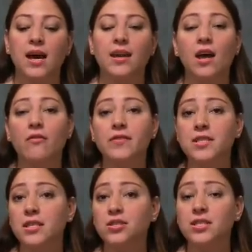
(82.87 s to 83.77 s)
and how
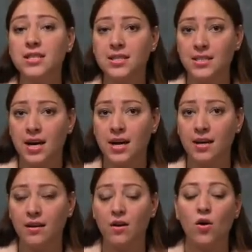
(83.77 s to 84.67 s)
physicians
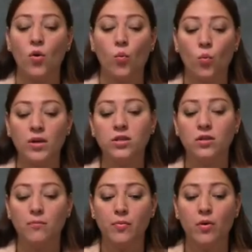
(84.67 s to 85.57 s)
decide
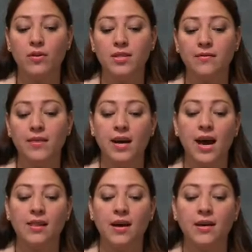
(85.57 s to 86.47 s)
which components of the
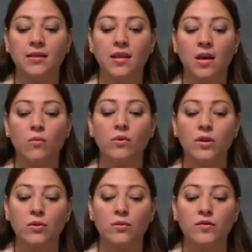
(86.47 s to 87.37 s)
guideline they will
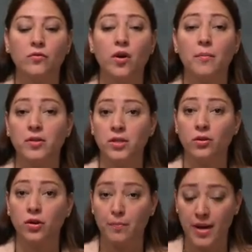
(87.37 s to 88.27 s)
use for a
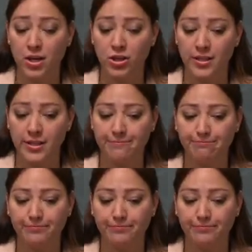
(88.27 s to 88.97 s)
particular patient.